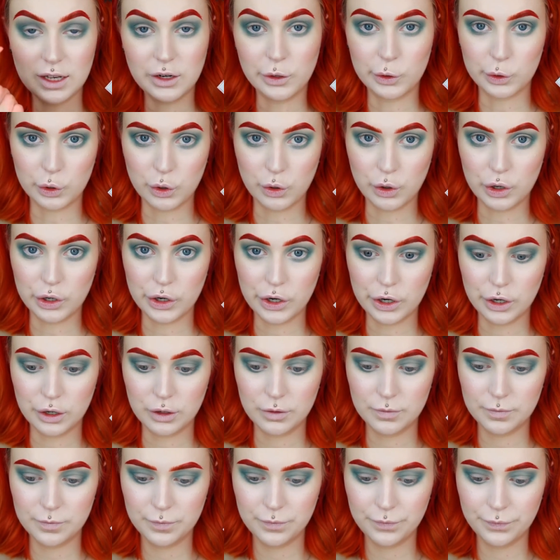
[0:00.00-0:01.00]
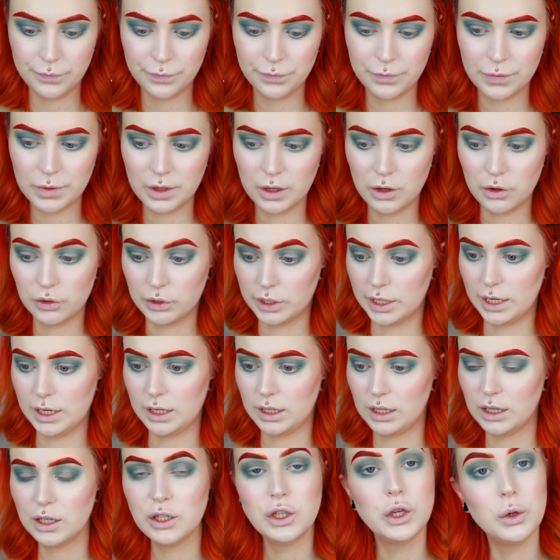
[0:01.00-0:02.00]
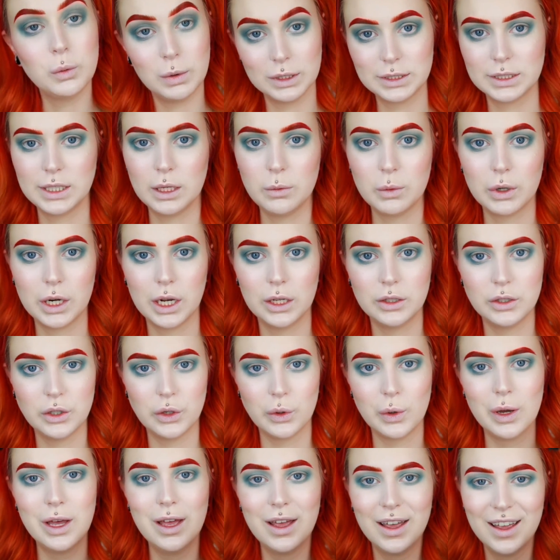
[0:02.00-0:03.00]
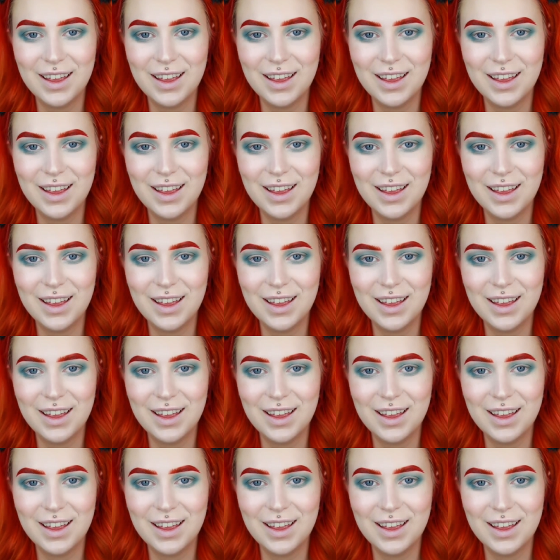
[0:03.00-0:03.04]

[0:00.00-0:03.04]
inner corner. Okay, you will see what I do.